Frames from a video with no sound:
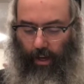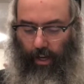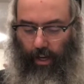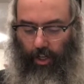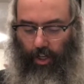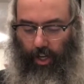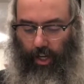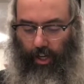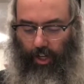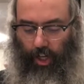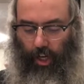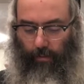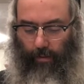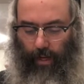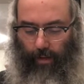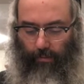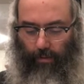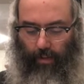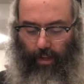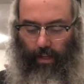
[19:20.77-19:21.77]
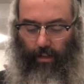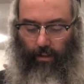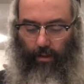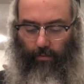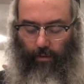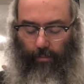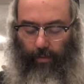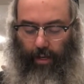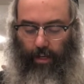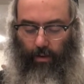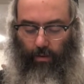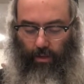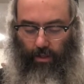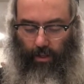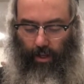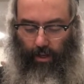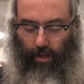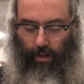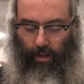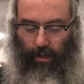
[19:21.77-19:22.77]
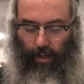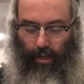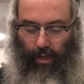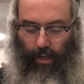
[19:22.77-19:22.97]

that the Rebbeinu was there,